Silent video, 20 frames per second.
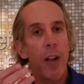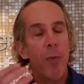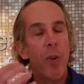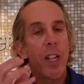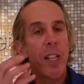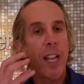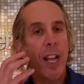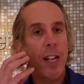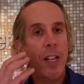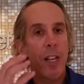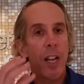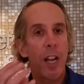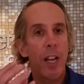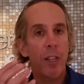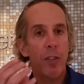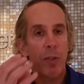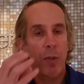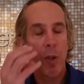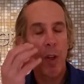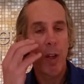What that
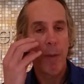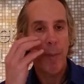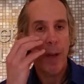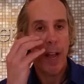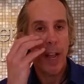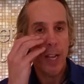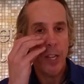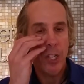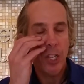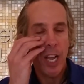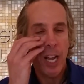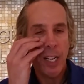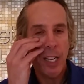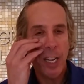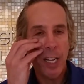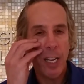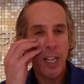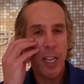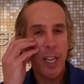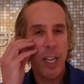does, by
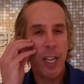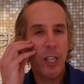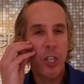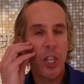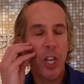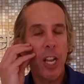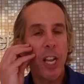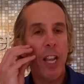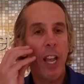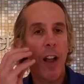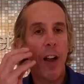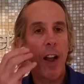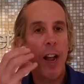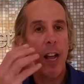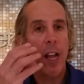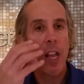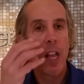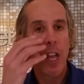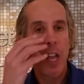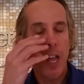injecting in the cheek
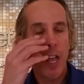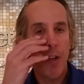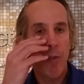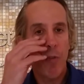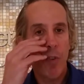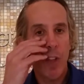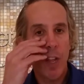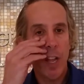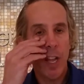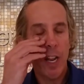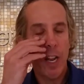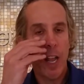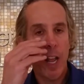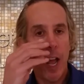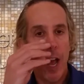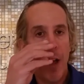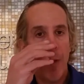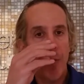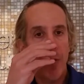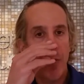area, it, it
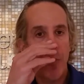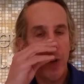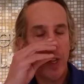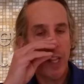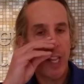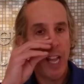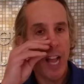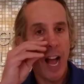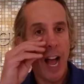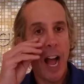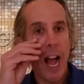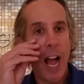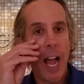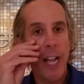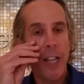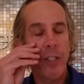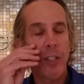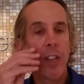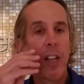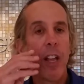helps with the
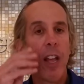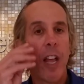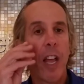eyes.